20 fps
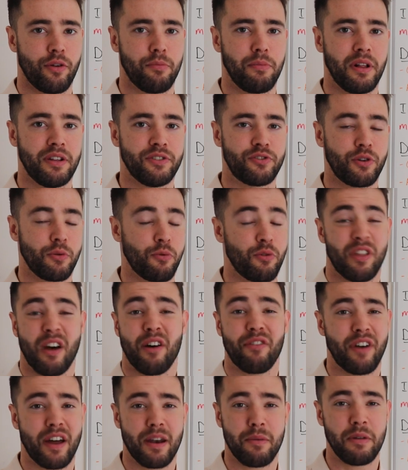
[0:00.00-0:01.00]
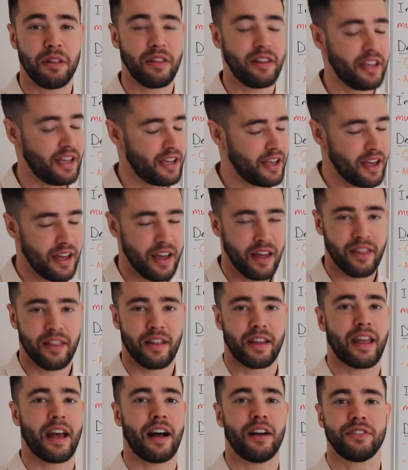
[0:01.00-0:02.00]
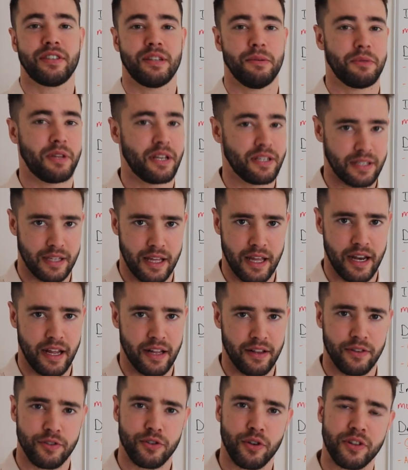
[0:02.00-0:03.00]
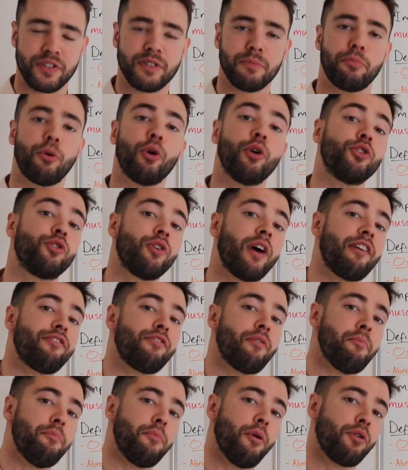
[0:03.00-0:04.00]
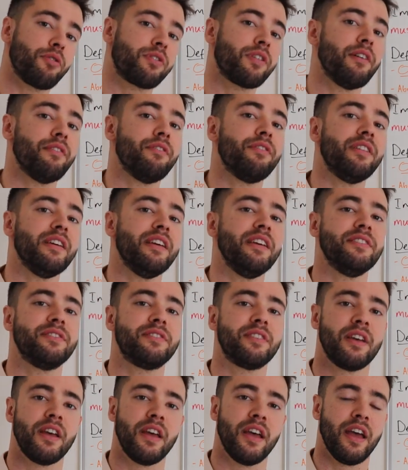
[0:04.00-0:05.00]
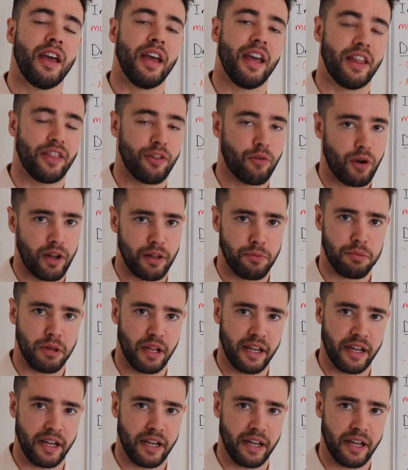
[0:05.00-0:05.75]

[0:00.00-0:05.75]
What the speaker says: your bloodstream. Without vitamin D, the calcium doesn't get in. So it's important to have both of these in the right